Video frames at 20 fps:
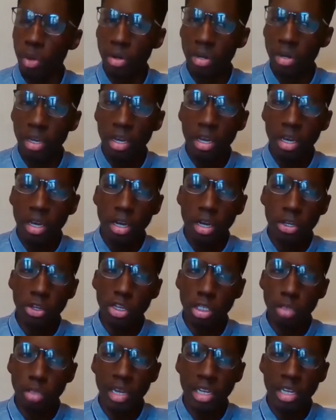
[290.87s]
And could you
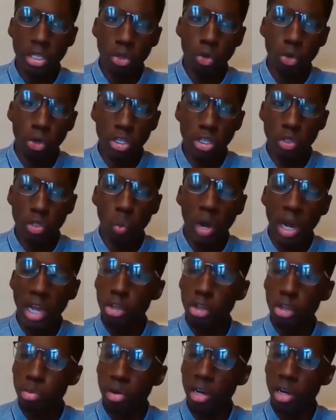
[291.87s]
explain to the audience why
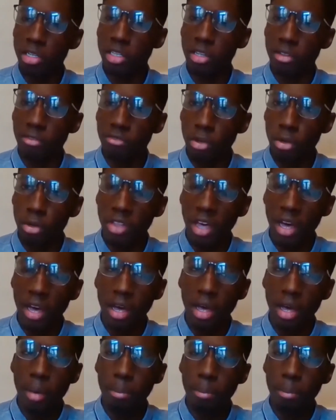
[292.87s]
you personally feel that